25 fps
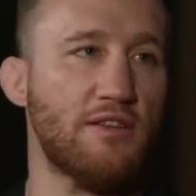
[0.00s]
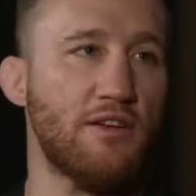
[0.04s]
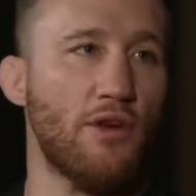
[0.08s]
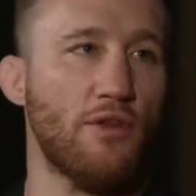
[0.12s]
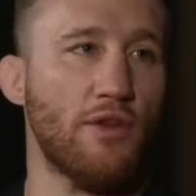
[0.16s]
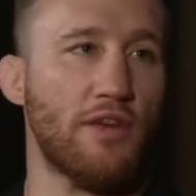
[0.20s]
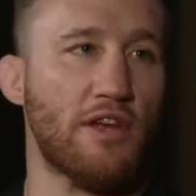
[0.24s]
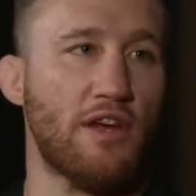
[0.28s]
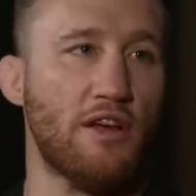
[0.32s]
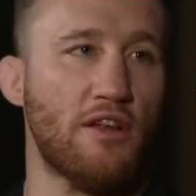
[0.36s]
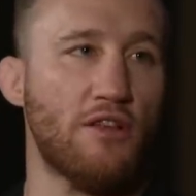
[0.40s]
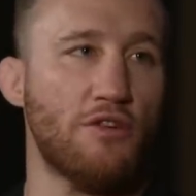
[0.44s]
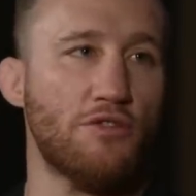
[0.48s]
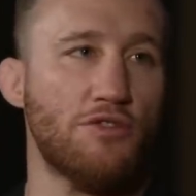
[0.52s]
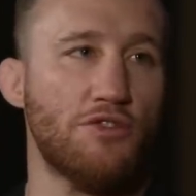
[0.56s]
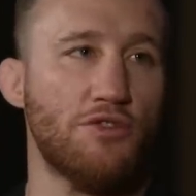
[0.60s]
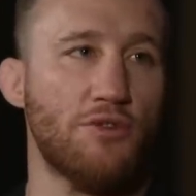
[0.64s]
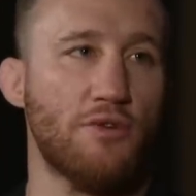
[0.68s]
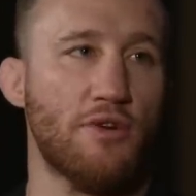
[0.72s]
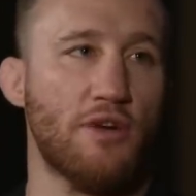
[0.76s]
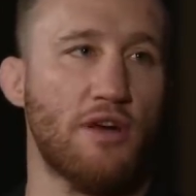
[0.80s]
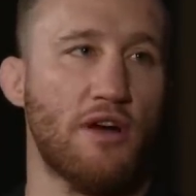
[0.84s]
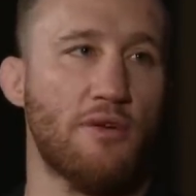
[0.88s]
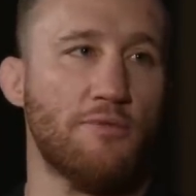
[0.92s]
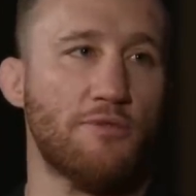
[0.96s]
the only conclusion
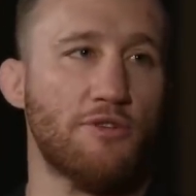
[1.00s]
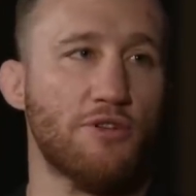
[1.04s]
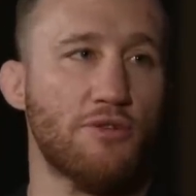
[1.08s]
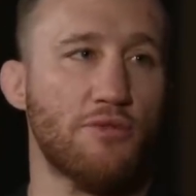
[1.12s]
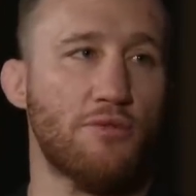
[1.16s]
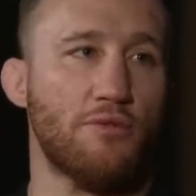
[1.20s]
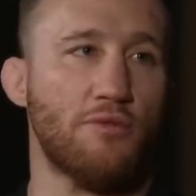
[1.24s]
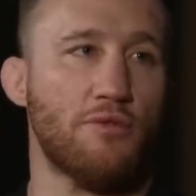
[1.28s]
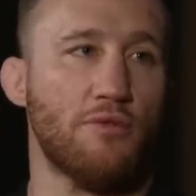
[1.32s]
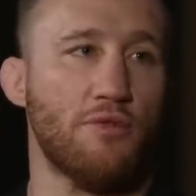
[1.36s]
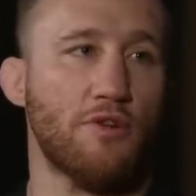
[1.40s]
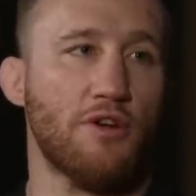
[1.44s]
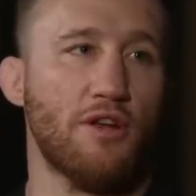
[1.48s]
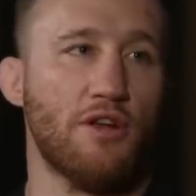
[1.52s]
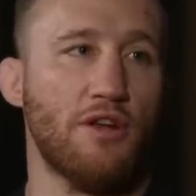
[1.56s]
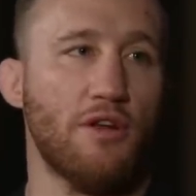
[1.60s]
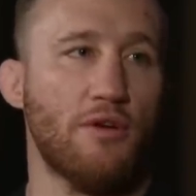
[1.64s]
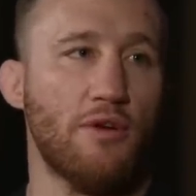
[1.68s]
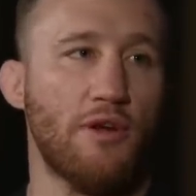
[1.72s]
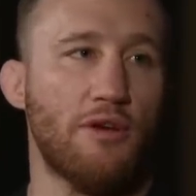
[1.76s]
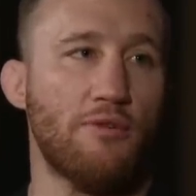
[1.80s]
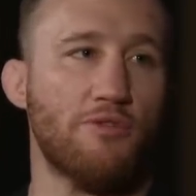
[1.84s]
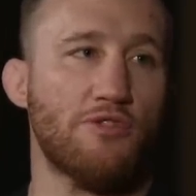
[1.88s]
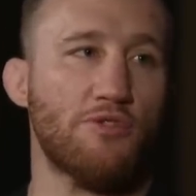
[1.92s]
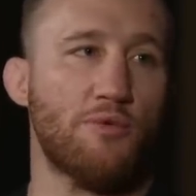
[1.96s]
you can come to. You know,
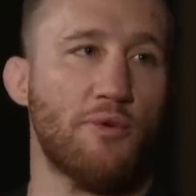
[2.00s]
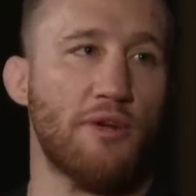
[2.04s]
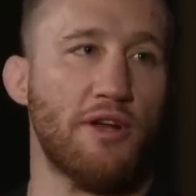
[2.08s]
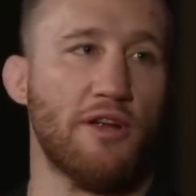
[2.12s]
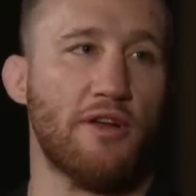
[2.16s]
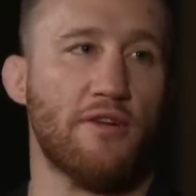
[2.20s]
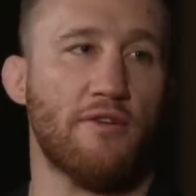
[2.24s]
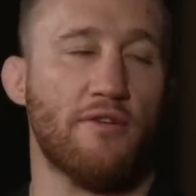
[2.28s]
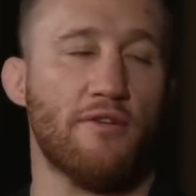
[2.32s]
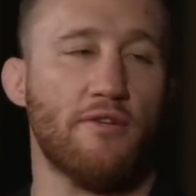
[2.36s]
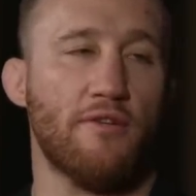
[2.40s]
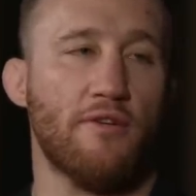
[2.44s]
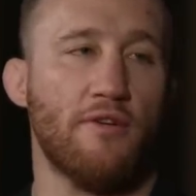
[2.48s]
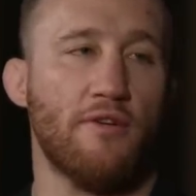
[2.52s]
he was winning.